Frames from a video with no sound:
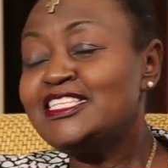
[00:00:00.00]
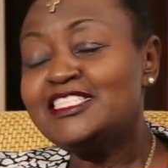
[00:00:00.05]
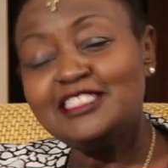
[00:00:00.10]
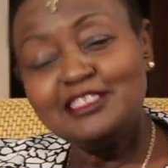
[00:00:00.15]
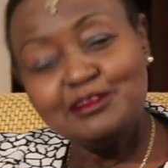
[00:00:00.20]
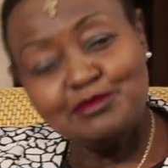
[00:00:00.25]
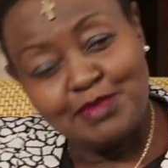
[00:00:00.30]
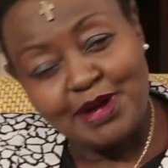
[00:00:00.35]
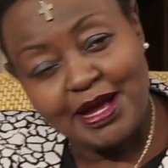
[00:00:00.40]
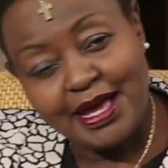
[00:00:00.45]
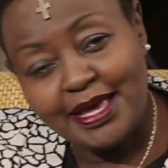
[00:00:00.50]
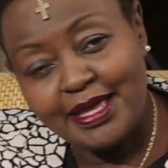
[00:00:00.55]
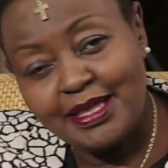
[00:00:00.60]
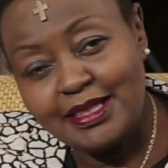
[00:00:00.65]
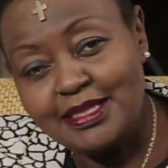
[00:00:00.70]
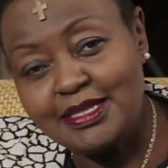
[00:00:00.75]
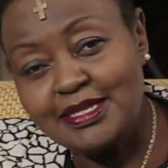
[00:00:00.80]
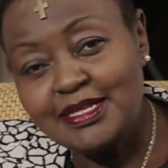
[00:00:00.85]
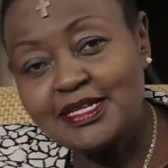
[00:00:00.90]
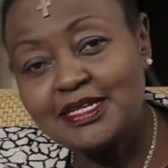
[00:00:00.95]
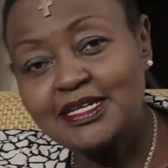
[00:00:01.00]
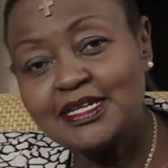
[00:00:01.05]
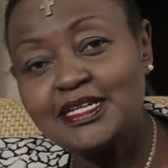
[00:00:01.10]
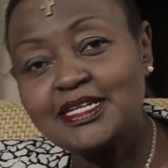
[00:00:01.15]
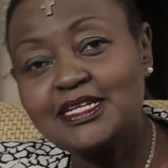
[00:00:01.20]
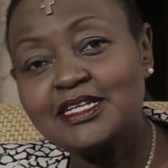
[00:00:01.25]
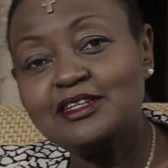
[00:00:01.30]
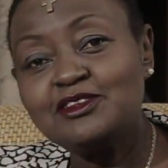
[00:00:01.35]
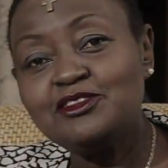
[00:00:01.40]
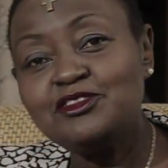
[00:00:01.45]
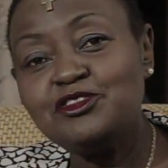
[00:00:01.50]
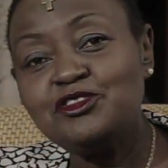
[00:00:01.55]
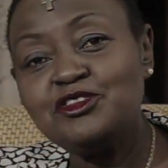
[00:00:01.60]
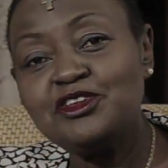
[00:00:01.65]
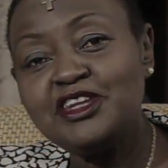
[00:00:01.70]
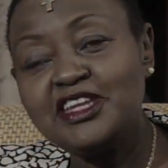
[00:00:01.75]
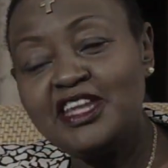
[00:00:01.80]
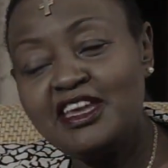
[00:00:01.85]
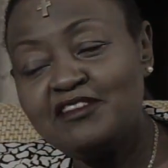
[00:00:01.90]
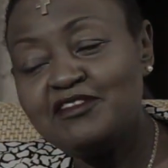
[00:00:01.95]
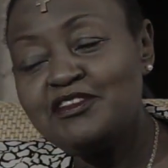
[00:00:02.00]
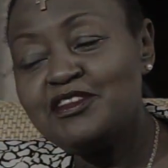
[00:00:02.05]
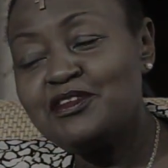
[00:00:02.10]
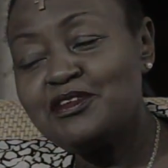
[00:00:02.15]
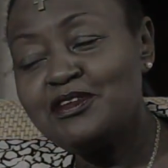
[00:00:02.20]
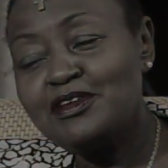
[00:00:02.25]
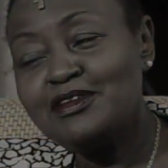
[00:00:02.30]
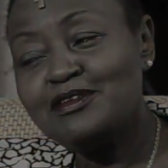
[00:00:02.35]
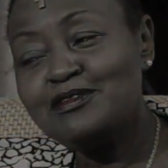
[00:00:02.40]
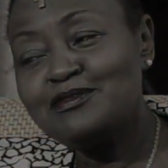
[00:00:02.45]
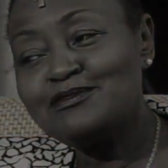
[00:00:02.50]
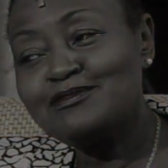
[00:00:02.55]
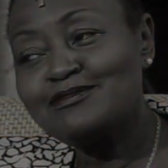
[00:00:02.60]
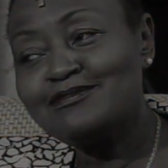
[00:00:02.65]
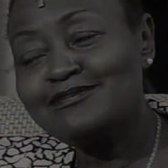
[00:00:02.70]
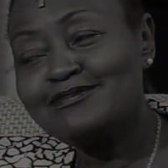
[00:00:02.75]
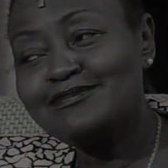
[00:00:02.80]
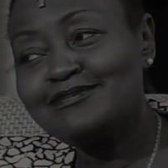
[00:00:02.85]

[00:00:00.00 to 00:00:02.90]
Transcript: smile, because you're never alone.